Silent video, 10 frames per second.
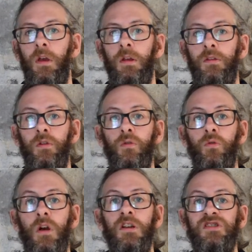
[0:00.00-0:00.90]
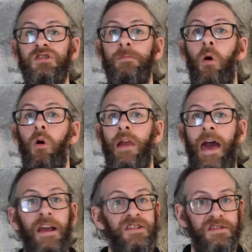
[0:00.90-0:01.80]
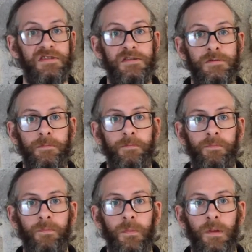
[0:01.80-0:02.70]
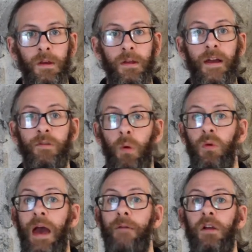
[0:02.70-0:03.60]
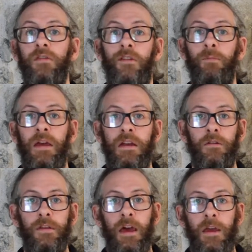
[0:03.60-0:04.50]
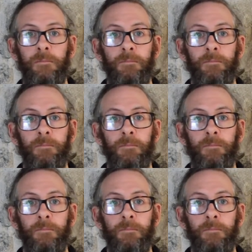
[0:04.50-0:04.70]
to small axes. And that's what we have on display here today.